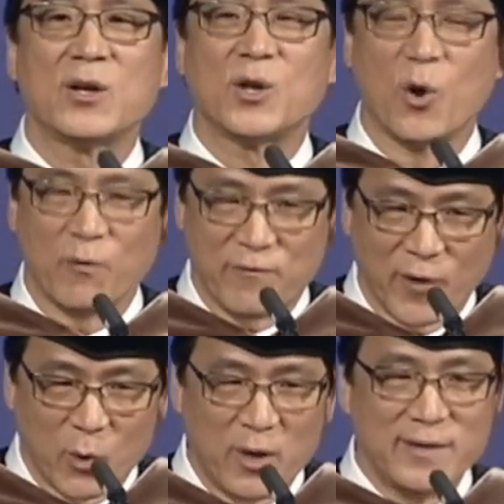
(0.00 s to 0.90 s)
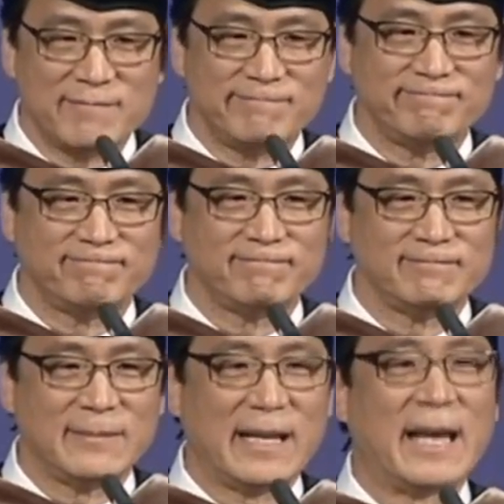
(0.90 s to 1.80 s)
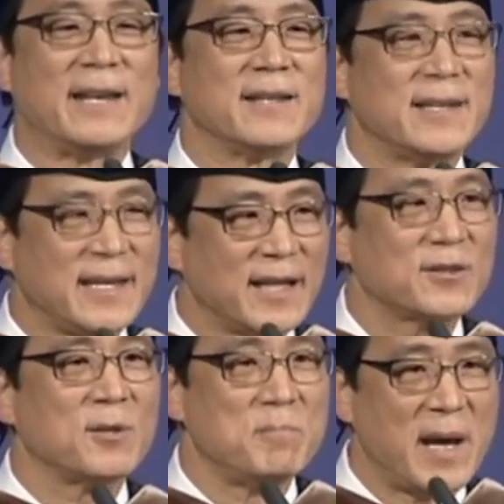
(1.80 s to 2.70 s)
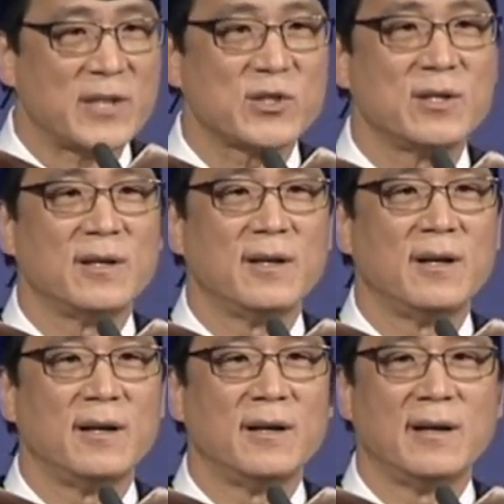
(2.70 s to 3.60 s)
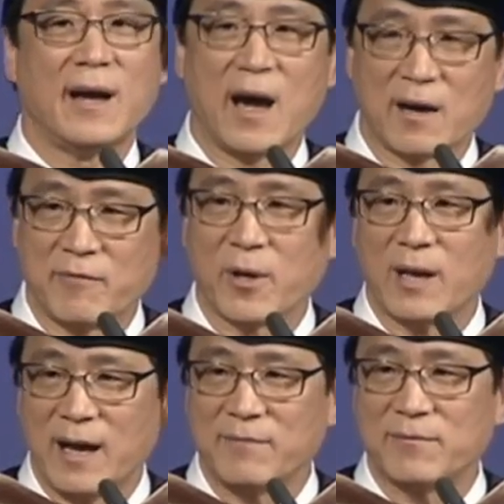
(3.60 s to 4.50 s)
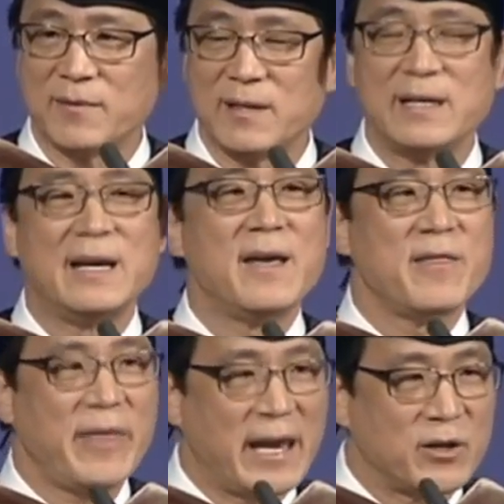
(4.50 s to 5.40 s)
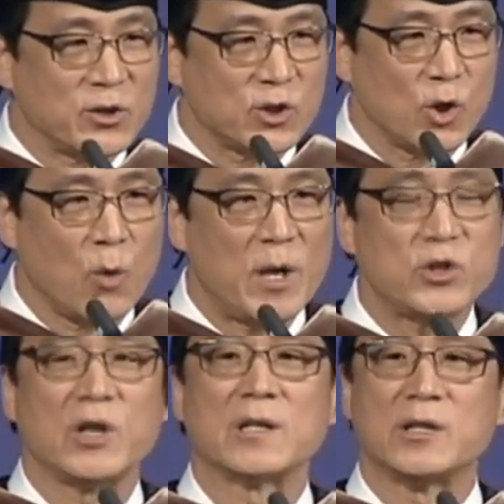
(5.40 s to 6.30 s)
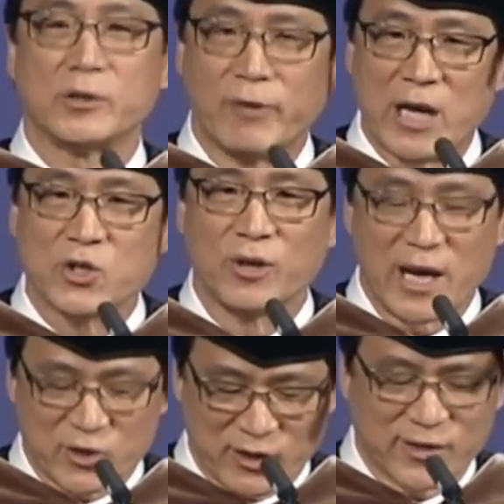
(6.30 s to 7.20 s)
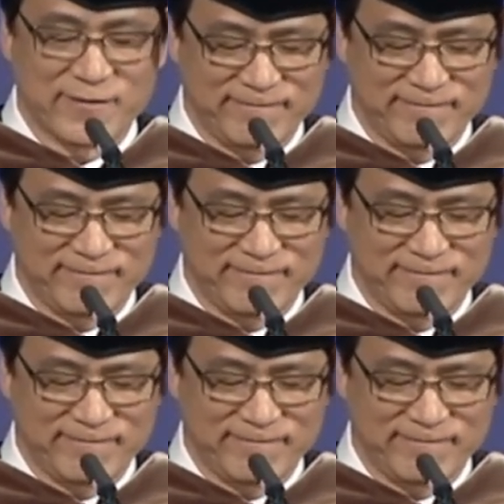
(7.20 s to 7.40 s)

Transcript: Go forward and get the best out of your life. Thank you so much and congratulations.